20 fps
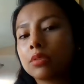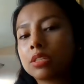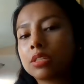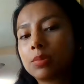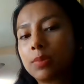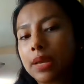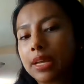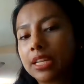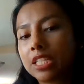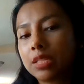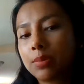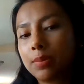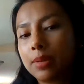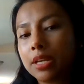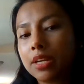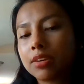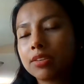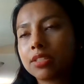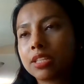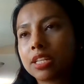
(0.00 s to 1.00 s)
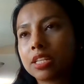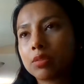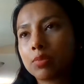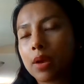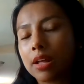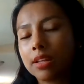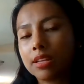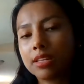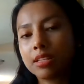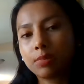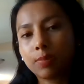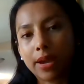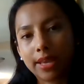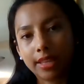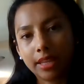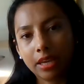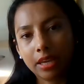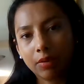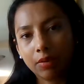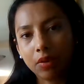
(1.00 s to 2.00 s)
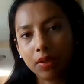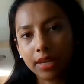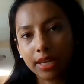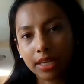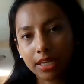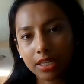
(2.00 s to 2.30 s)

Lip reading: Spanish speakers as well as bilingual